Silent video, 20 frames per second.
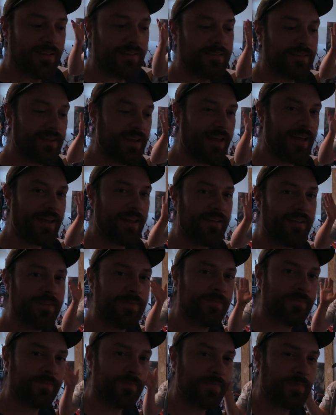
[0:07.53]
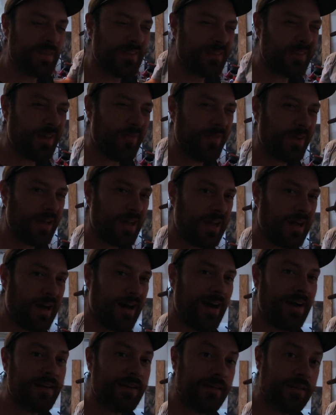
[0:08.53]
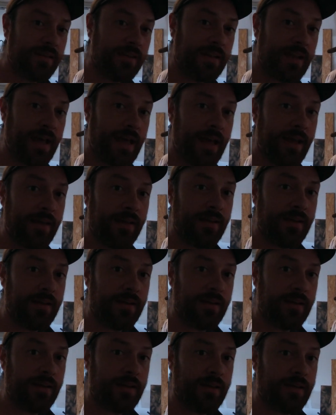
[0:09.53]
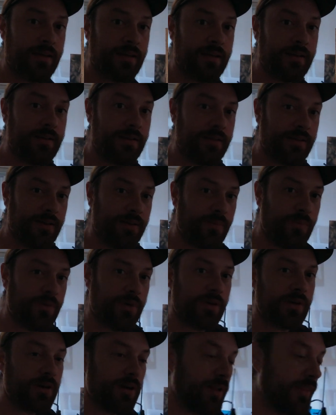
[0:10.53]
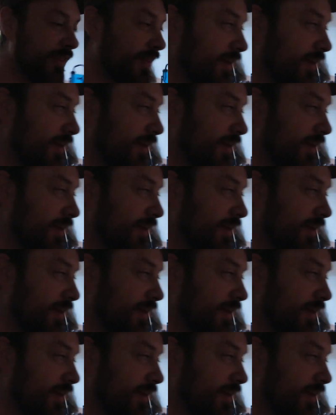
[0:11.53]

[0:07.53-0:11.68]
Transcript: Today, it's time to conquer the day and work on